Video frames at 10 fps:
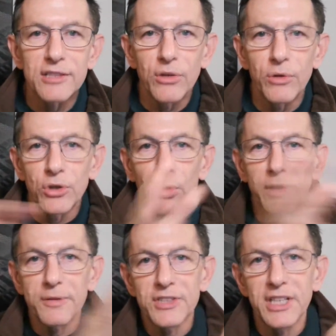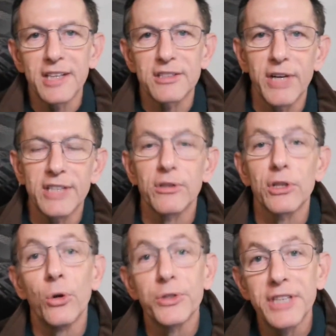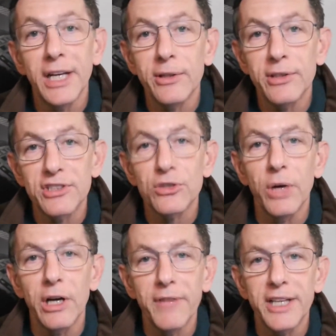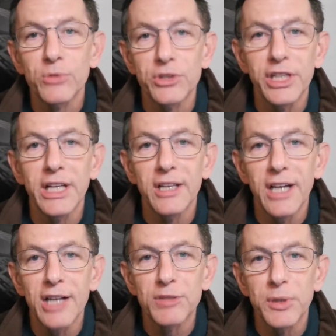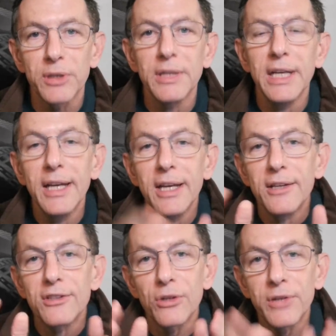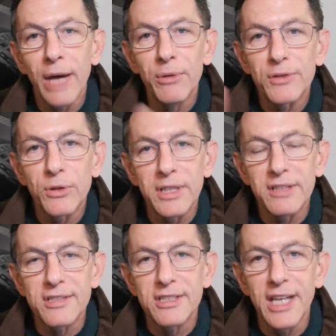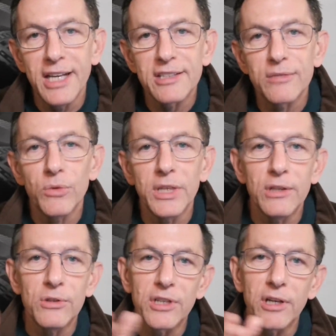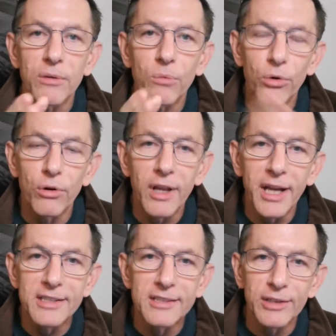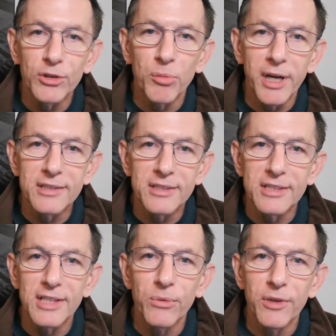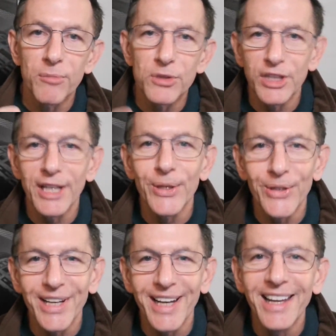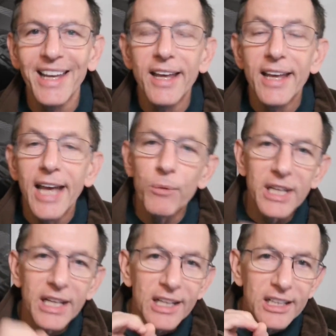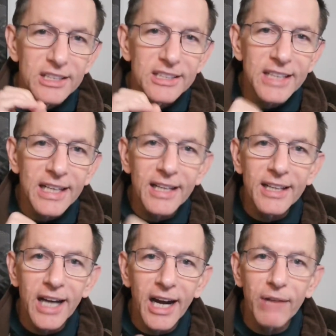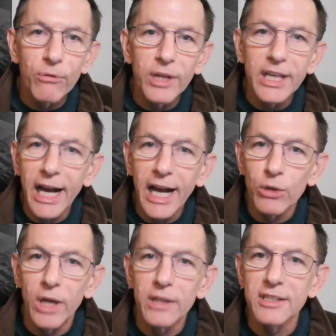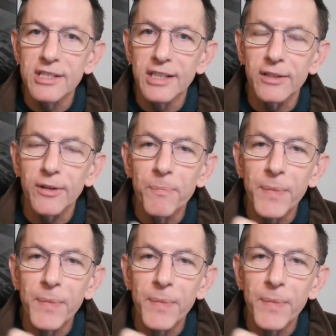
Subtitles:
So a total of 6, right? So the gold standard is 12. That's what you get in the hospital. So now we've created 6. We use our world-class signal processing with machine learning, and we get an exceedingly high, really high quality signal.